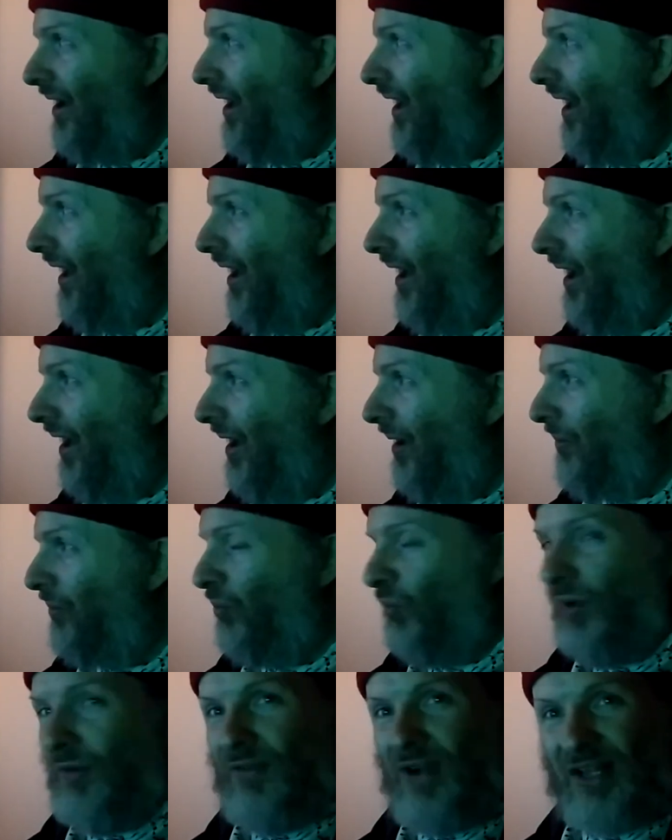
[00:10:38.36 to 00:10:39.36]

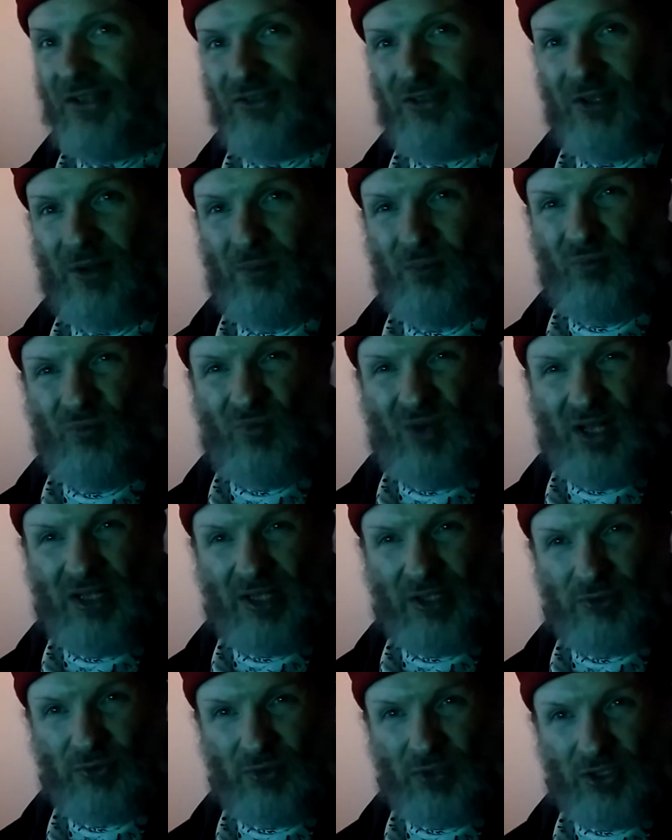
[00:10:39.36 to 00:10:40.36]
We've got some
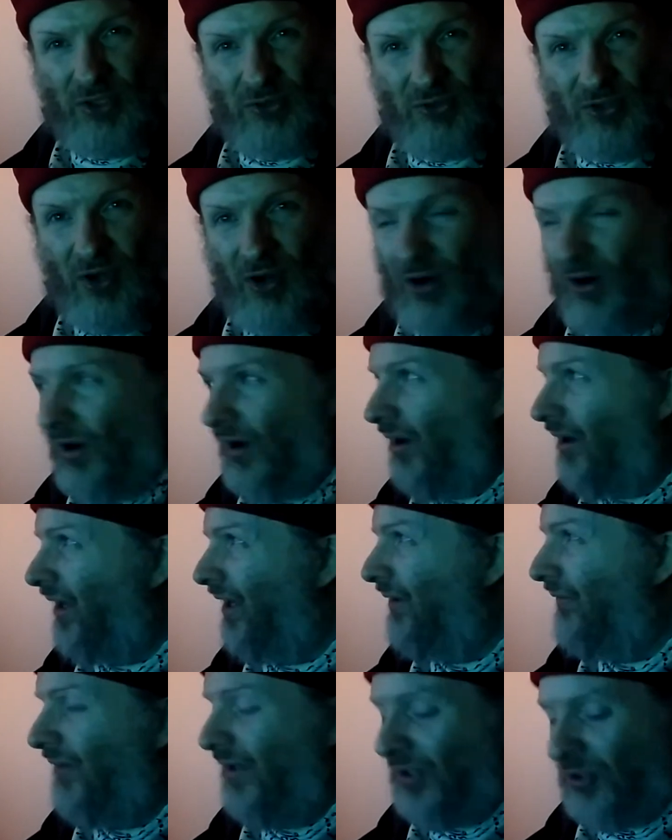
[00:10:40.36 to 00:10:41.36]
electric guitar
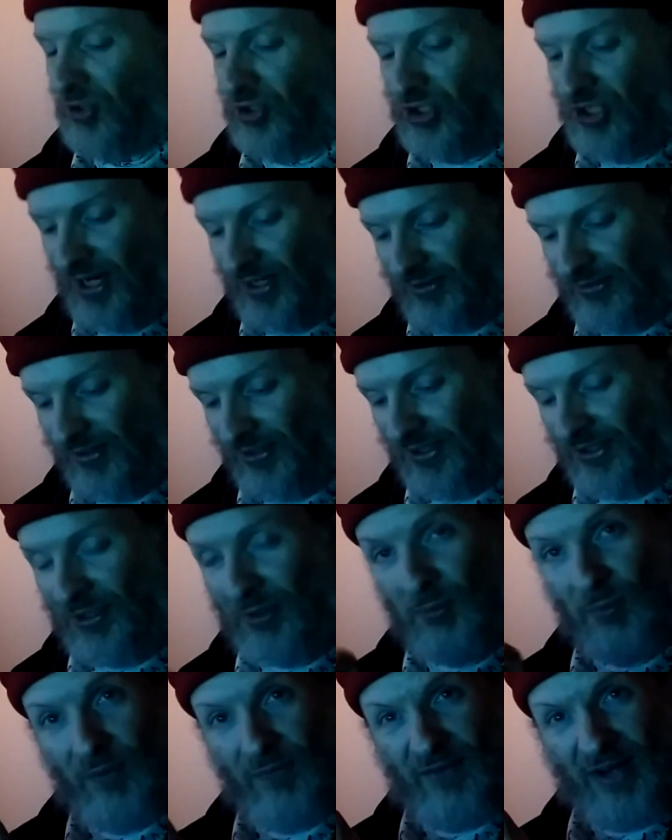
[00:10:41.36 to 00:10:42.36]
kind of interjecting,
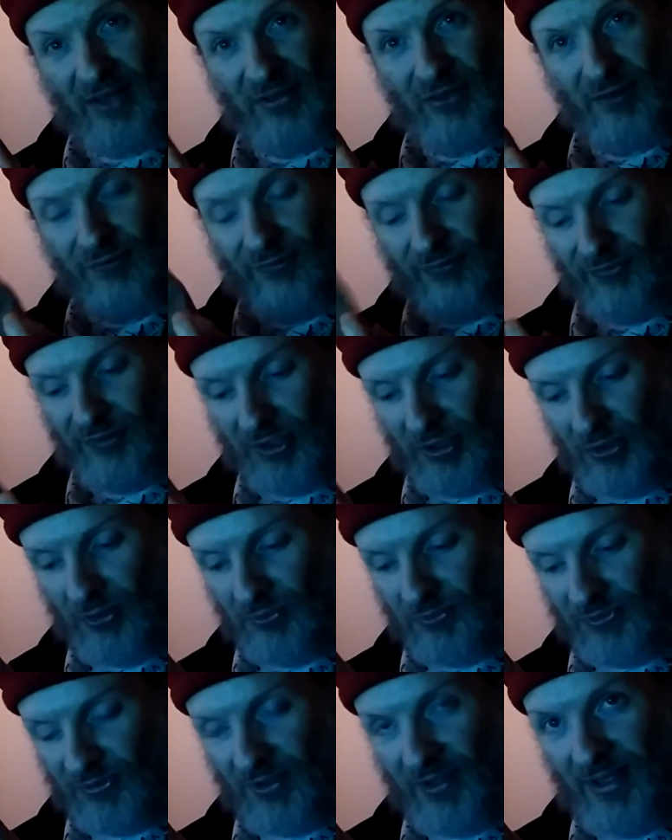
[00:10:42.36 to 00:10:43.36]
and we've got the
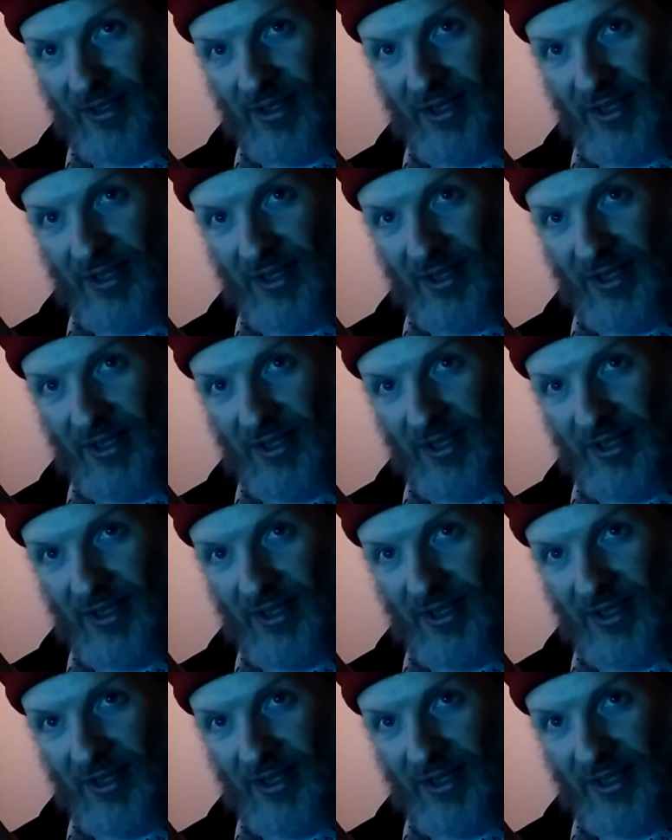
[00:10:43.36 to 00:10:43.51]
flute,